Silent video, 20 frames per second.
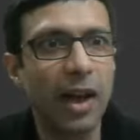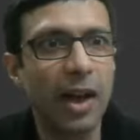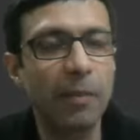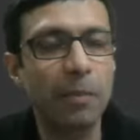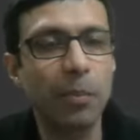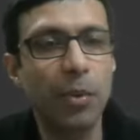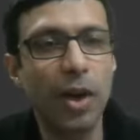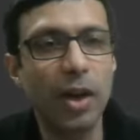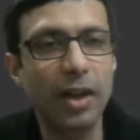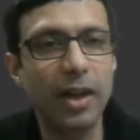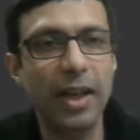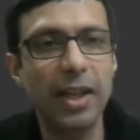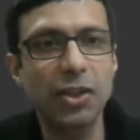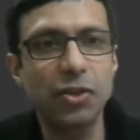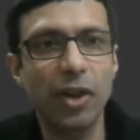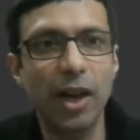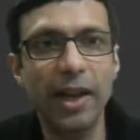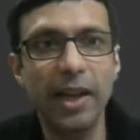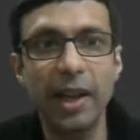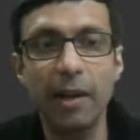And Pragna is
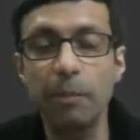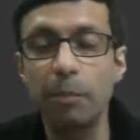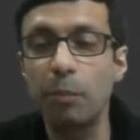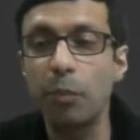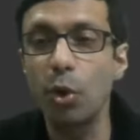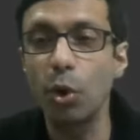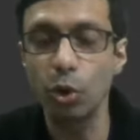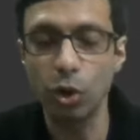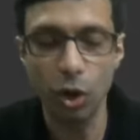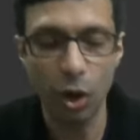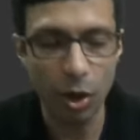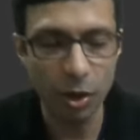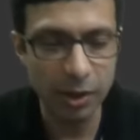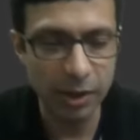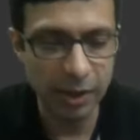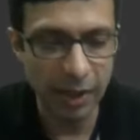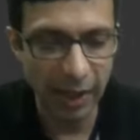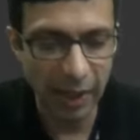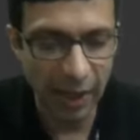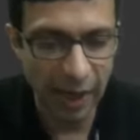writing
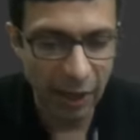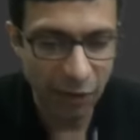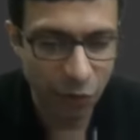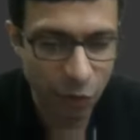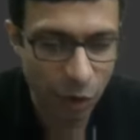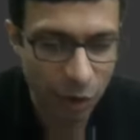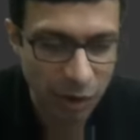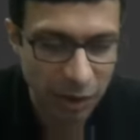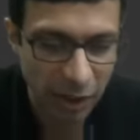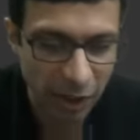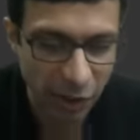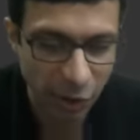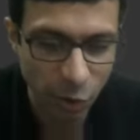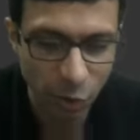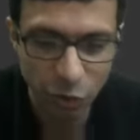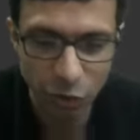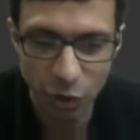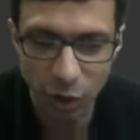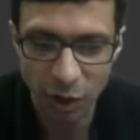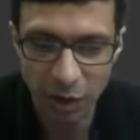protons, electrons, and
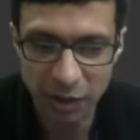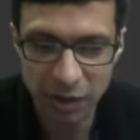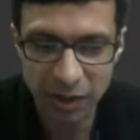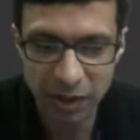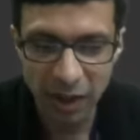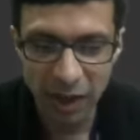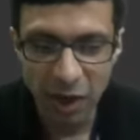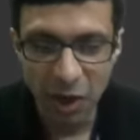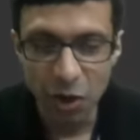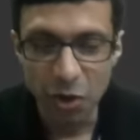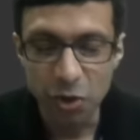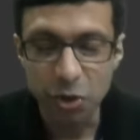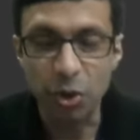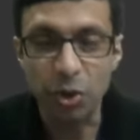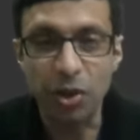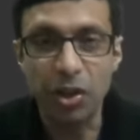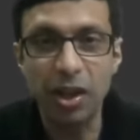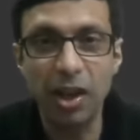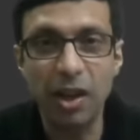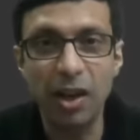neutrons. So
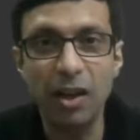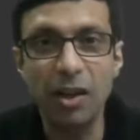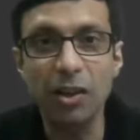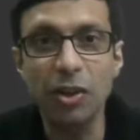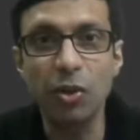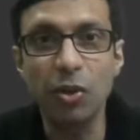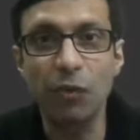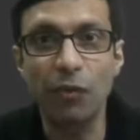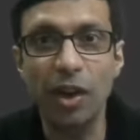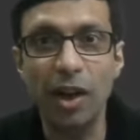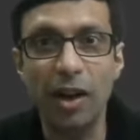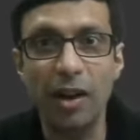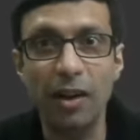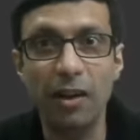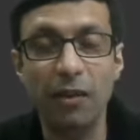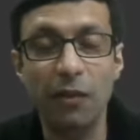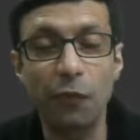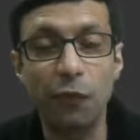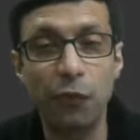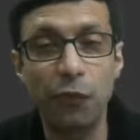here we
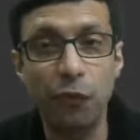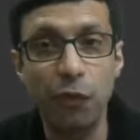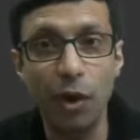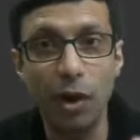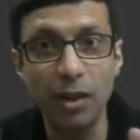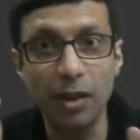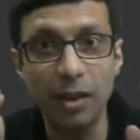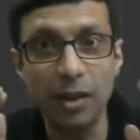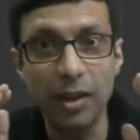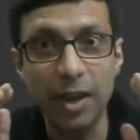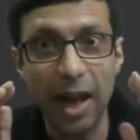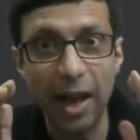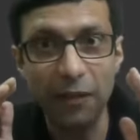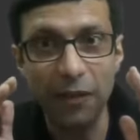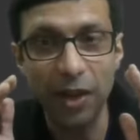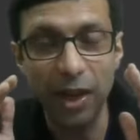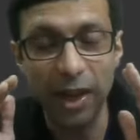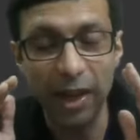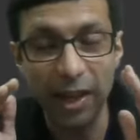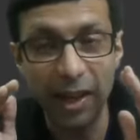are further
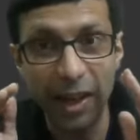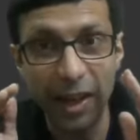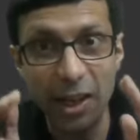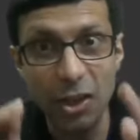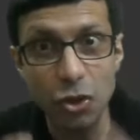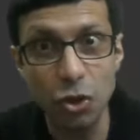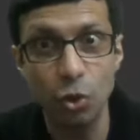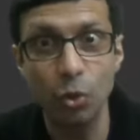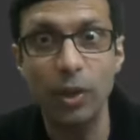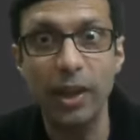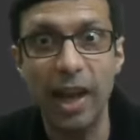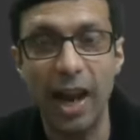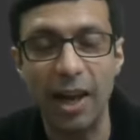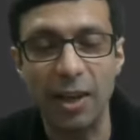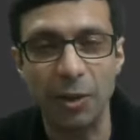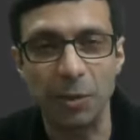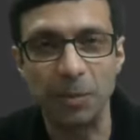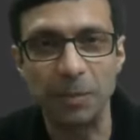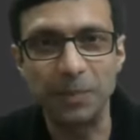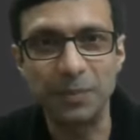diving in into the
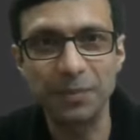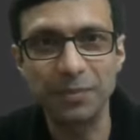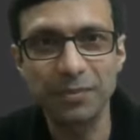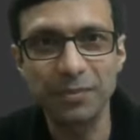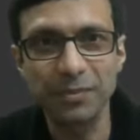atom.